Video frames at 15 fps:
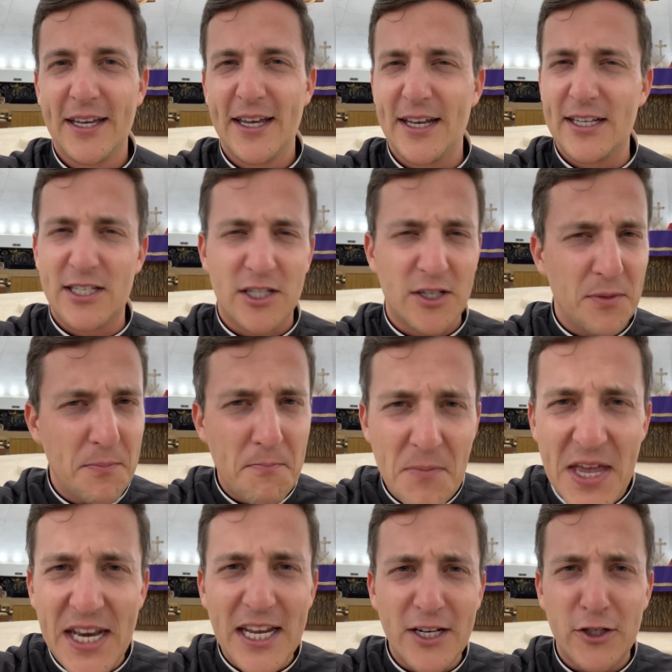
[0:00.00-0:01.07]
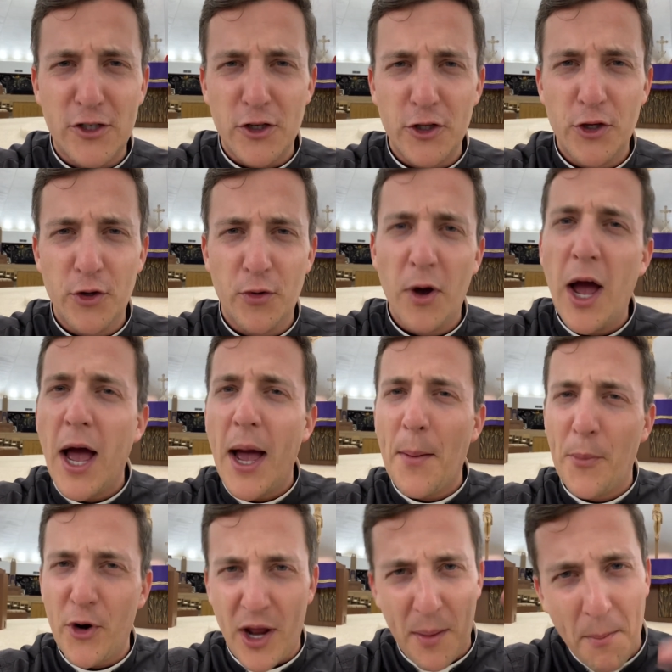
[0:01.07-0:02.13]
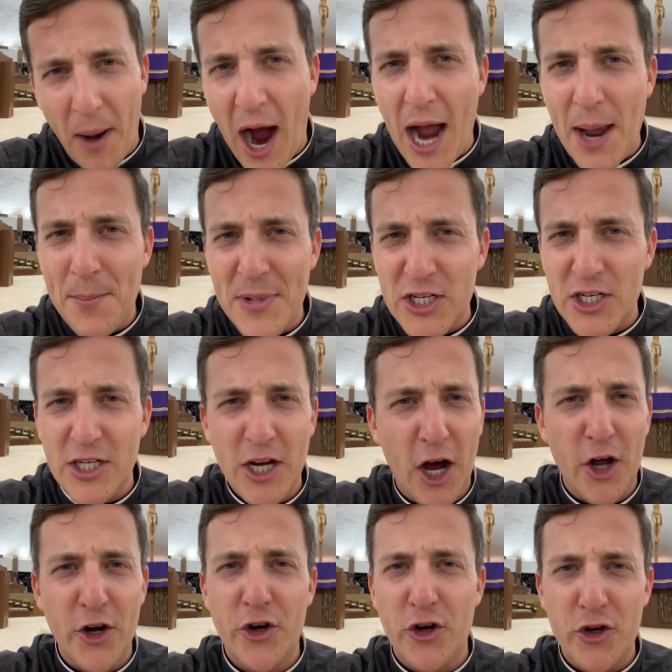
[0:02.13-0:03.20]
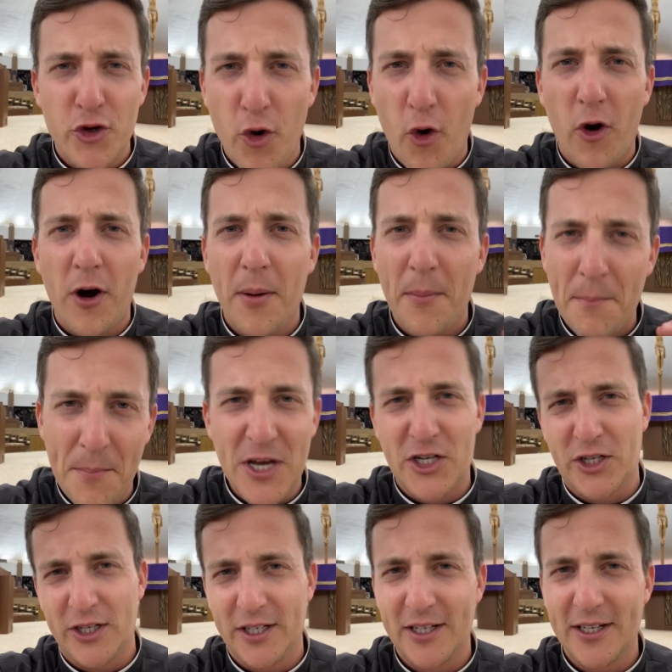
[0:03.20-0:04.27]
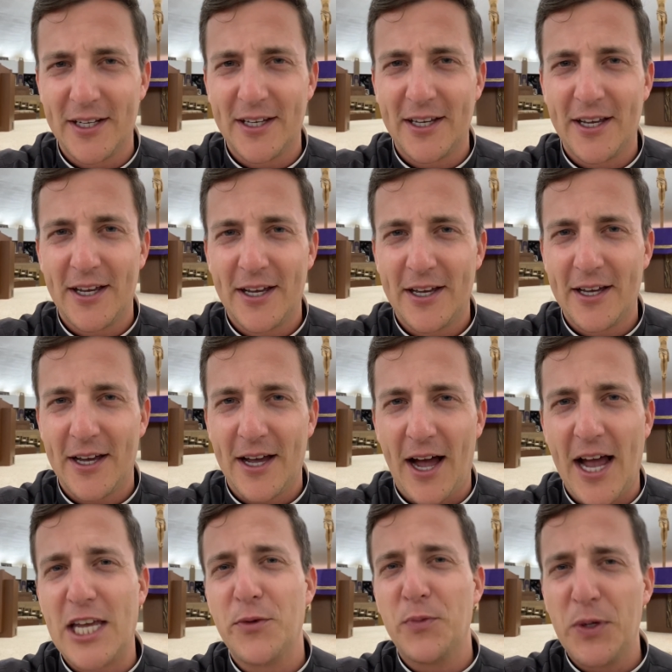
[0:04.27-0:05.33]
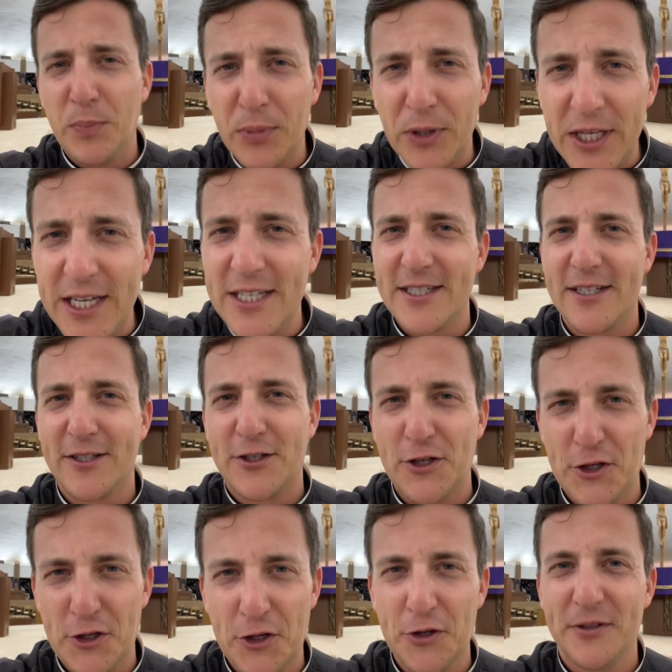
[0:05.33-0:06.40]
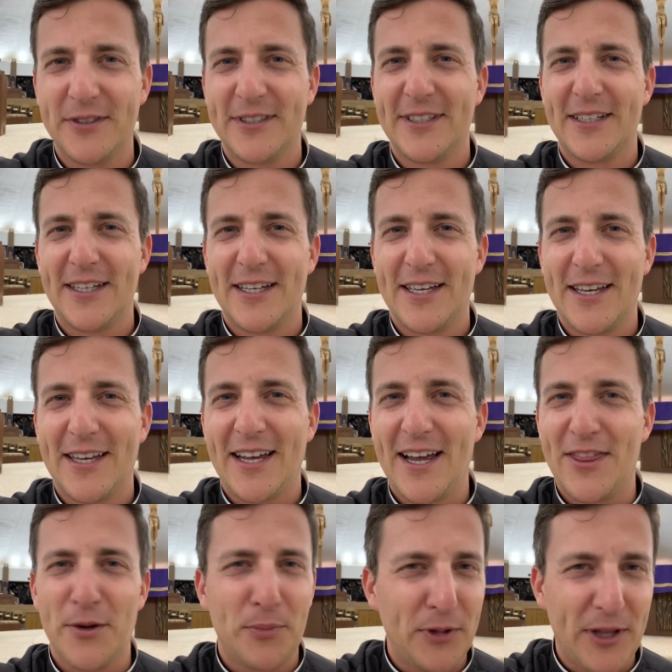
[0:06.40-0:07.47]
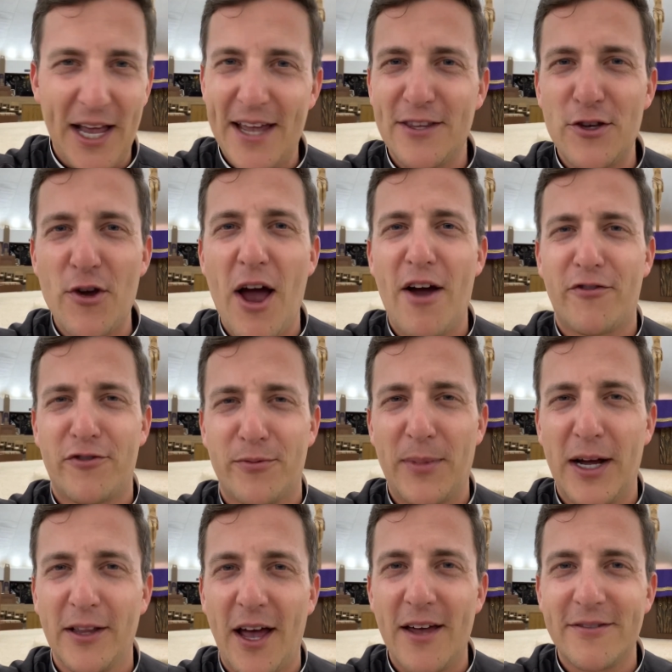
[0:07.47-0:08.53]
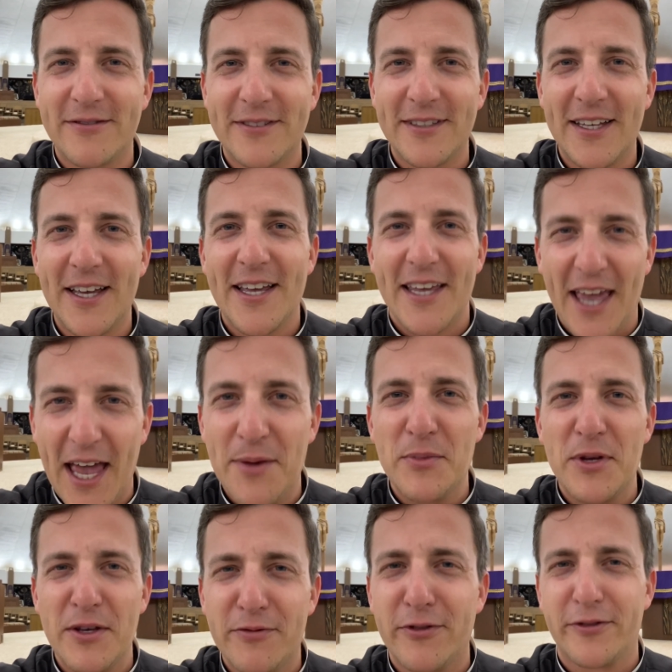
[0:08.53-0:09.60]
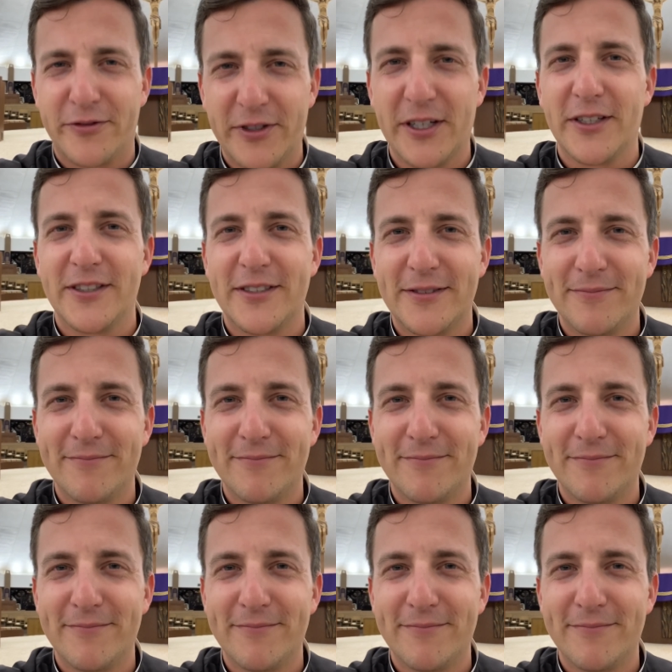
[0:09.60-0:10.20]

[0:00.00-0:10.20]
in submitting to you, putting my mission under your mission, I can be pleasing to you, and the plan that you have for my life can be fulfilled.